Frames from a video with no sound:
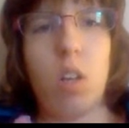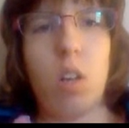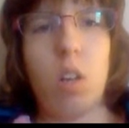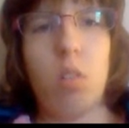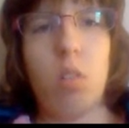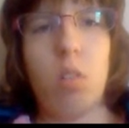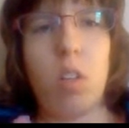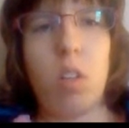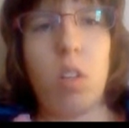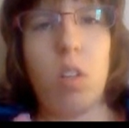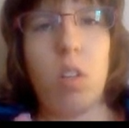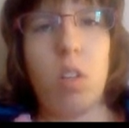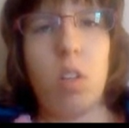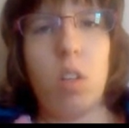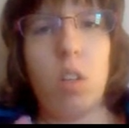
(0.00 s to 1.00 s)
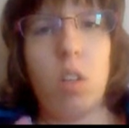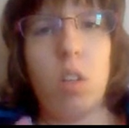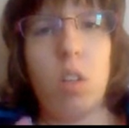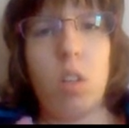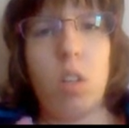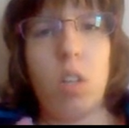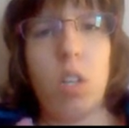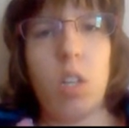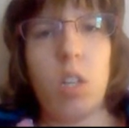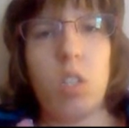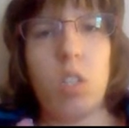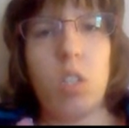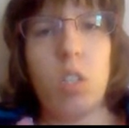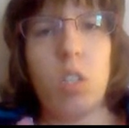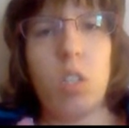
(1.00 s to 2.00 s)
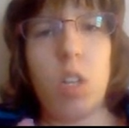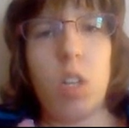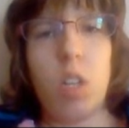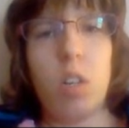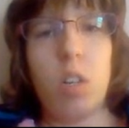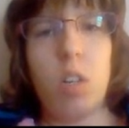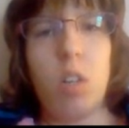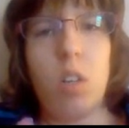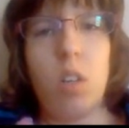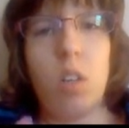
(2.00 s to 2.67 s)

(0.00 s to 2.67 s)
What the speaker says: Oh. And then she's like,